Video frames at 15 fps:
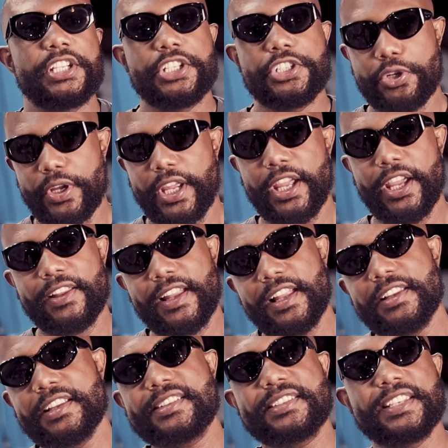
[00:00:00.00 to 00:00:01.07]
did you hear
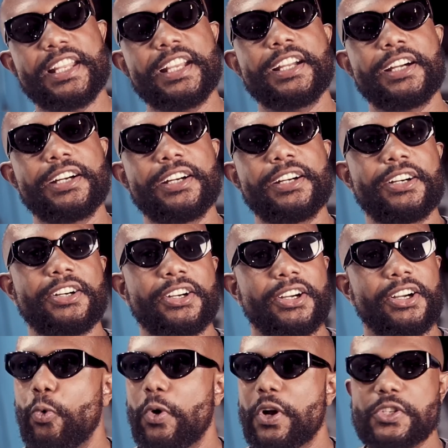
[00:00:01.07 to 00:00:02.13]
that this nigga
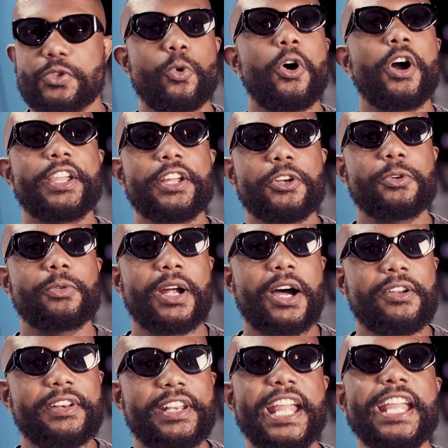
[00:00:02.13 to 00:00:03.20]
was walking
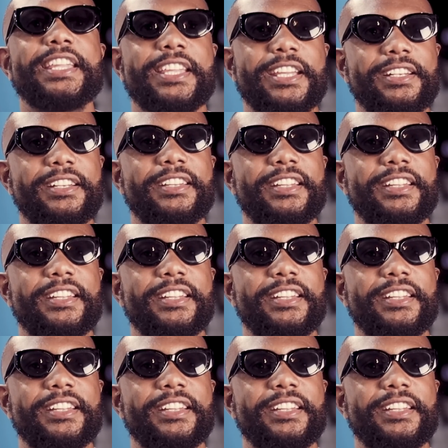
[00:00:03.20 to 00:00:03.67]
around naked